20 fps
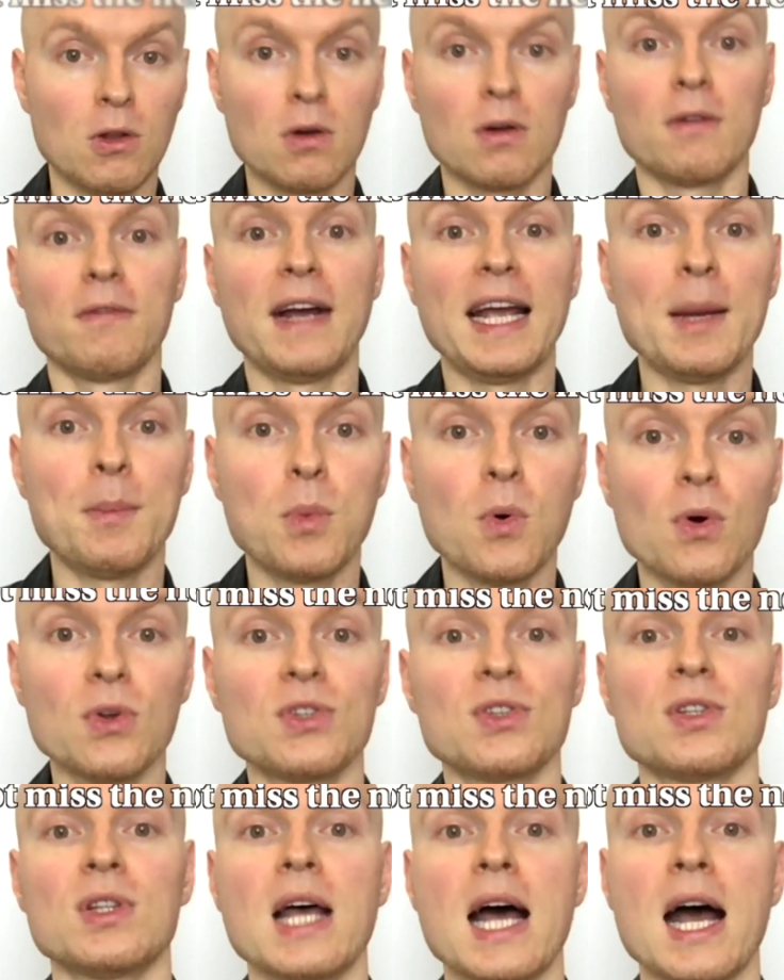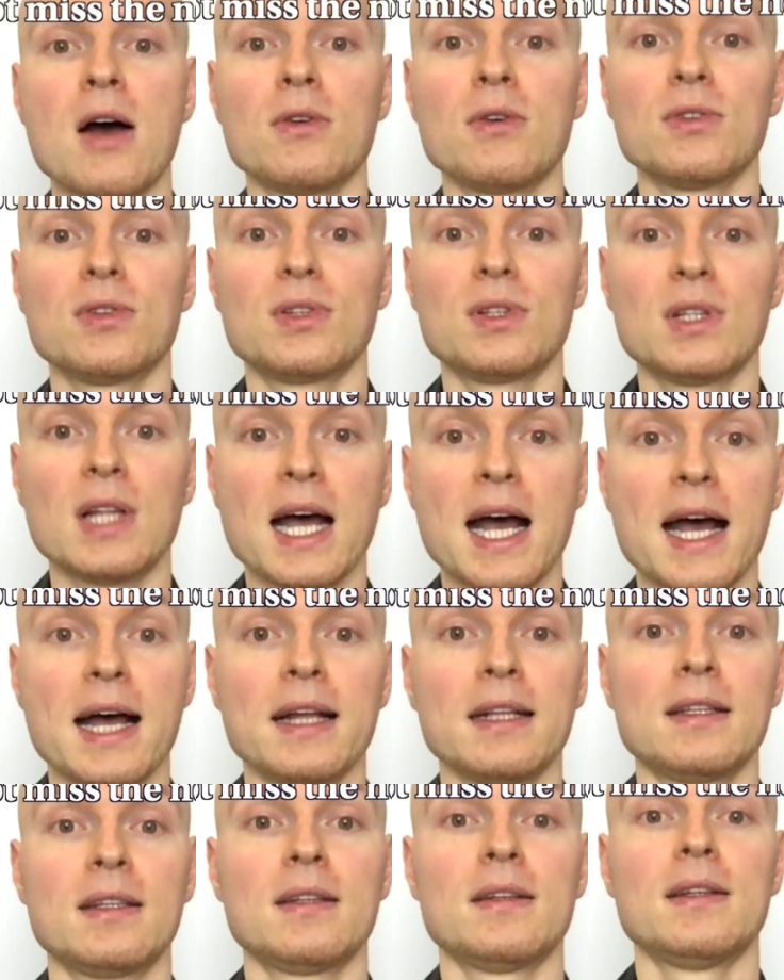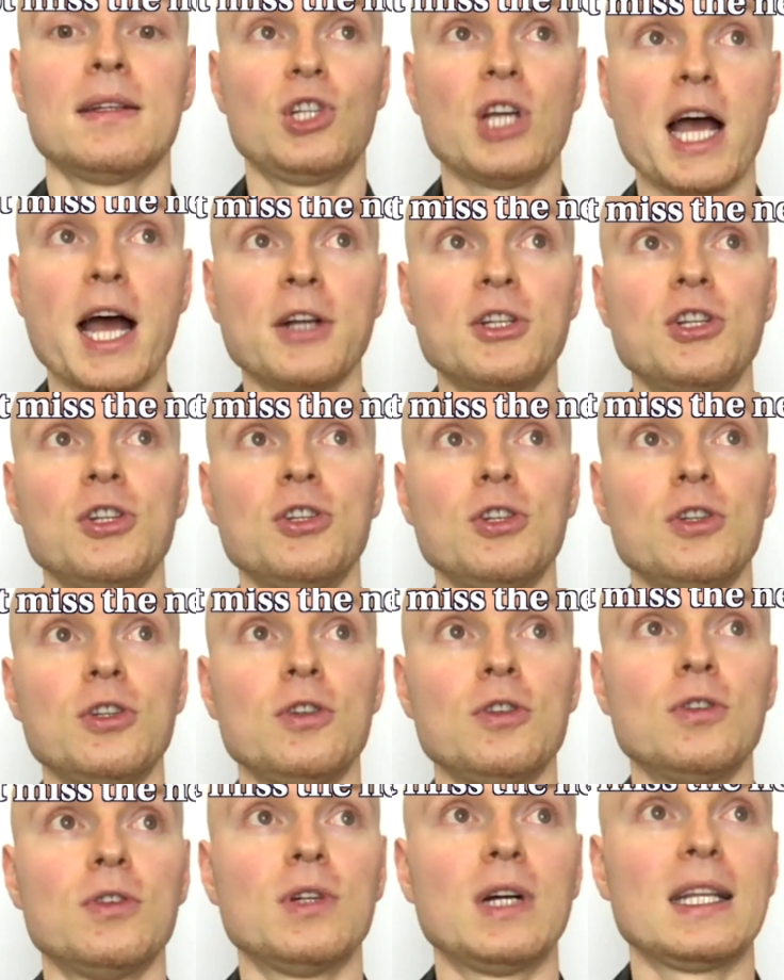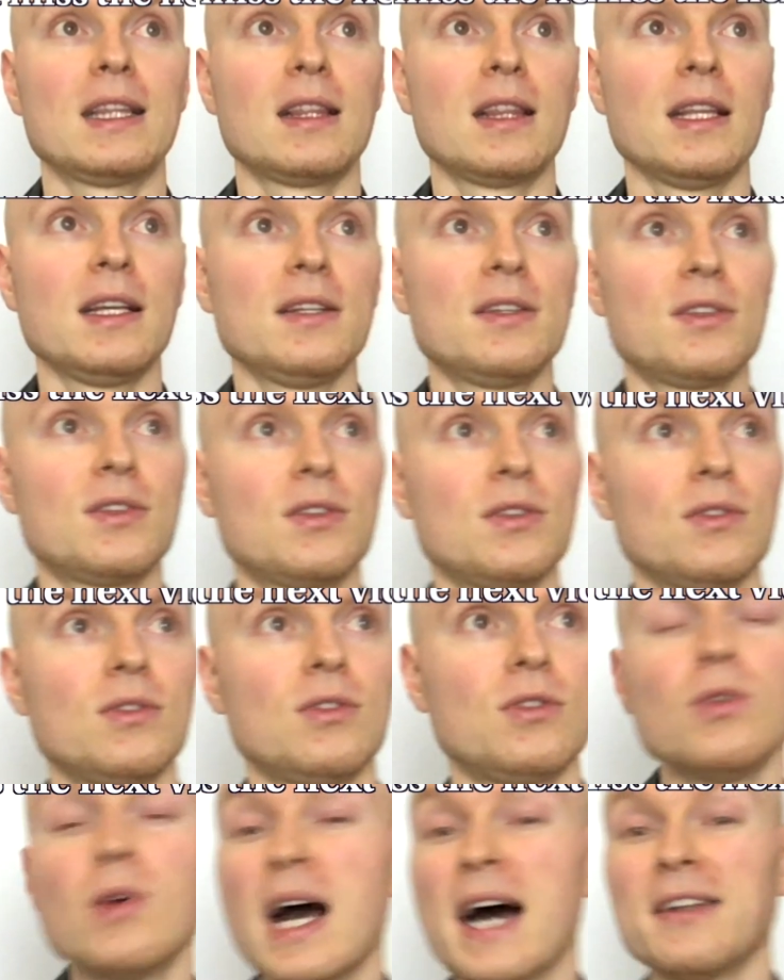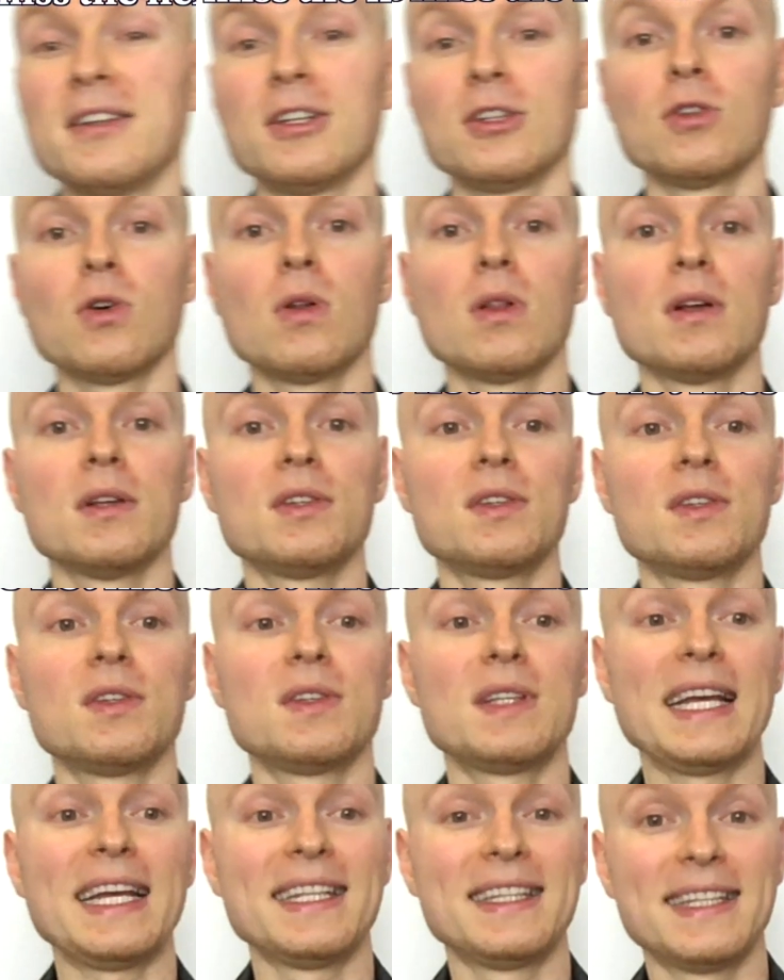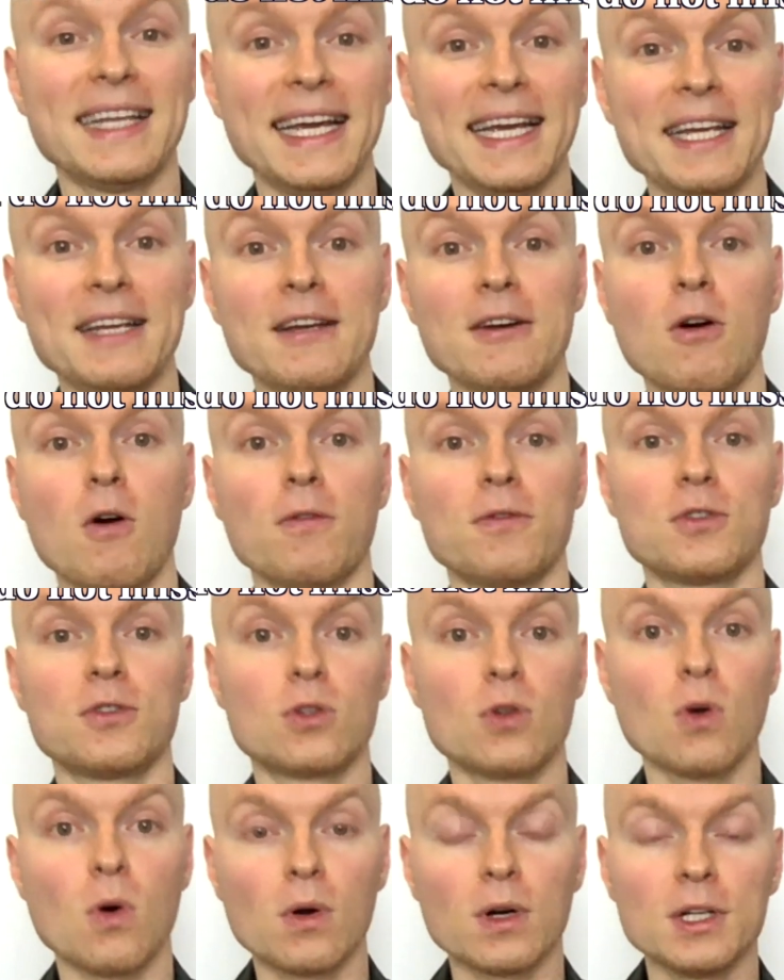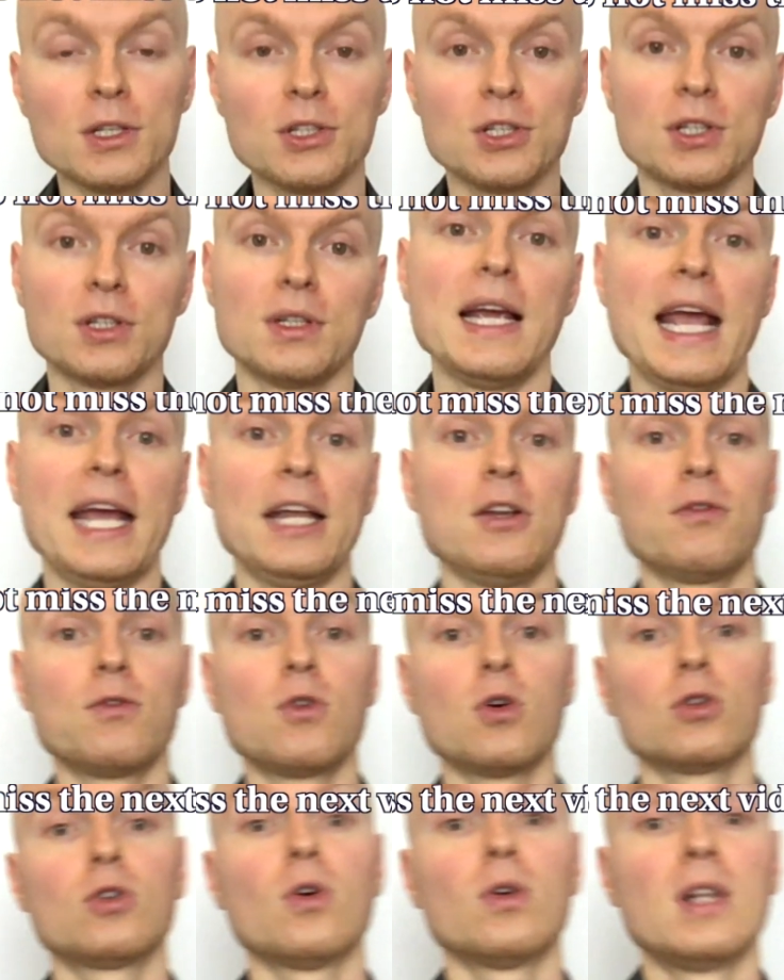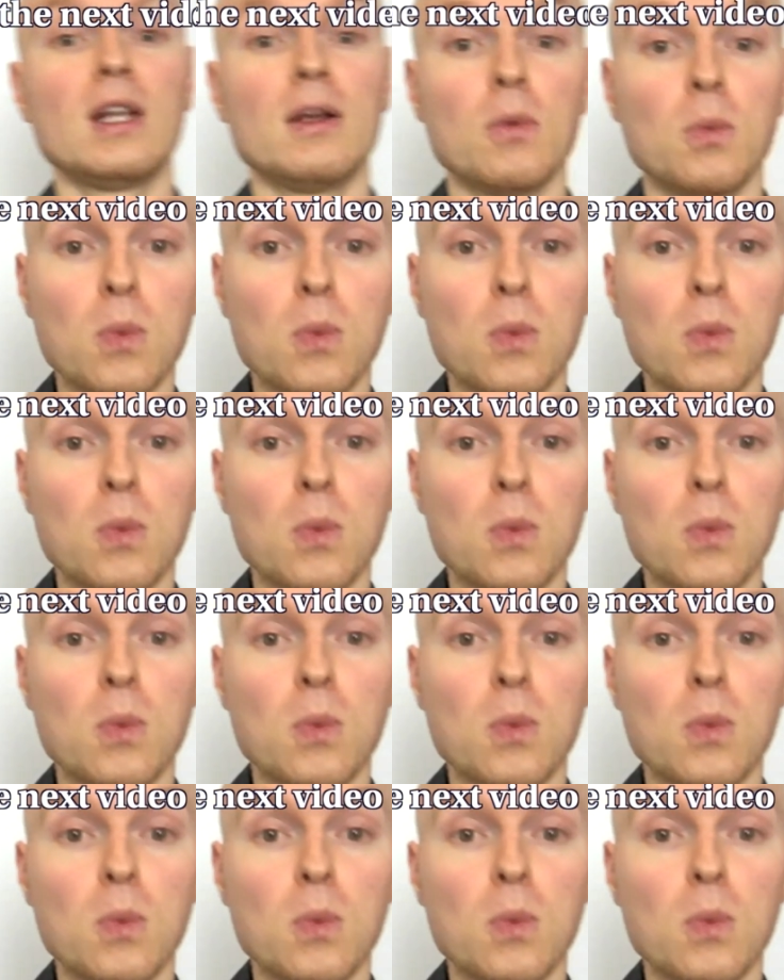a lot of airports now start charging you at least $200 a day of storage, and you've got only